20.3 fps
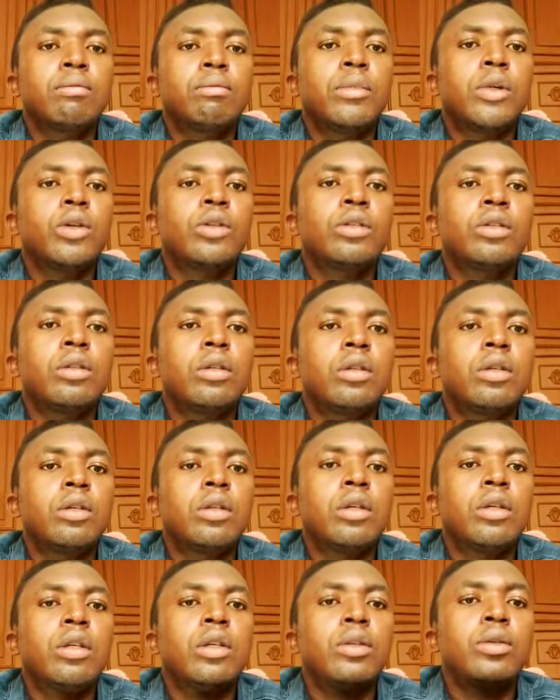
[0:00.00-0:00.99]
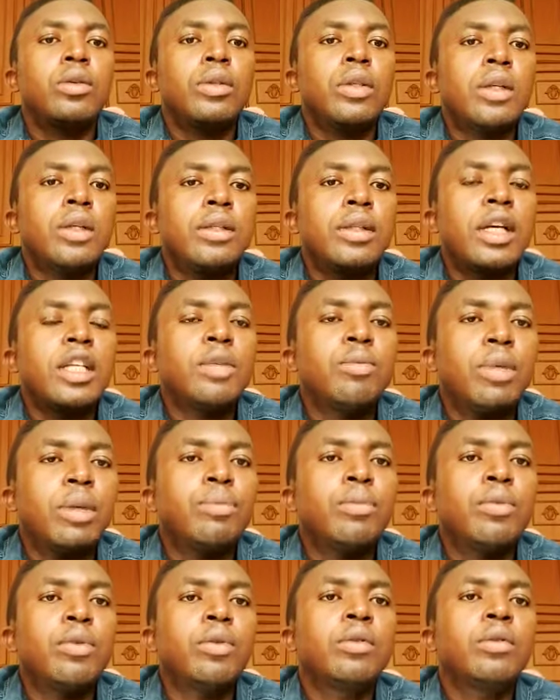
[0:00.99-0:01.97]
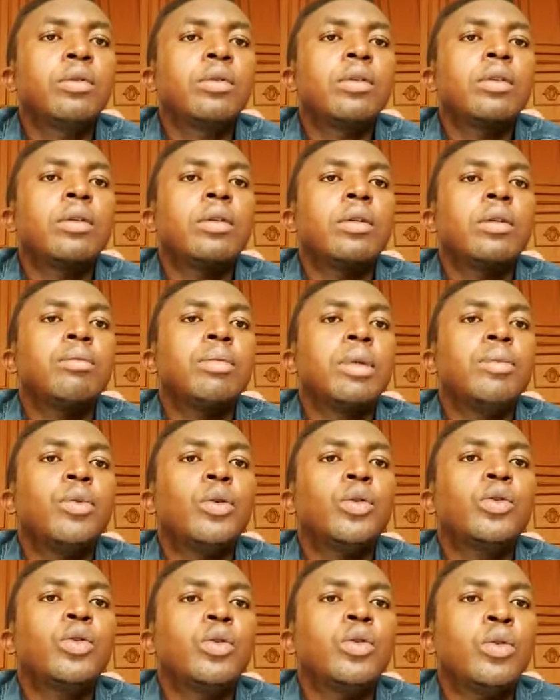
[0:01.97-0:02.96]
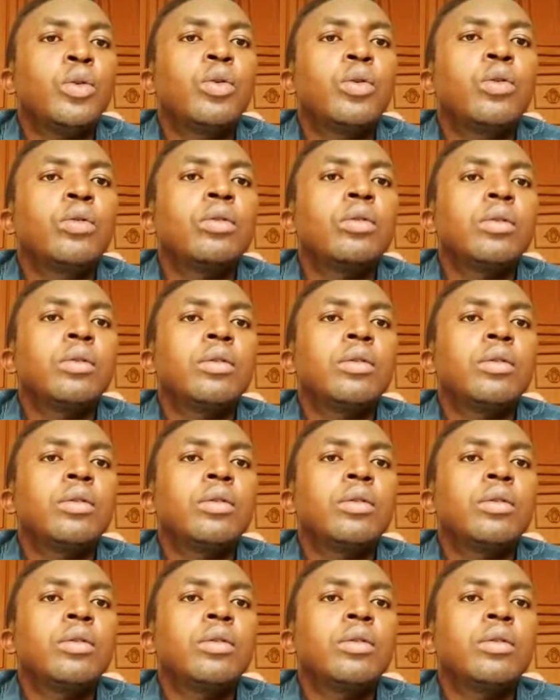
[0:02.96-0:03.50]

But They need to sensitize people to know.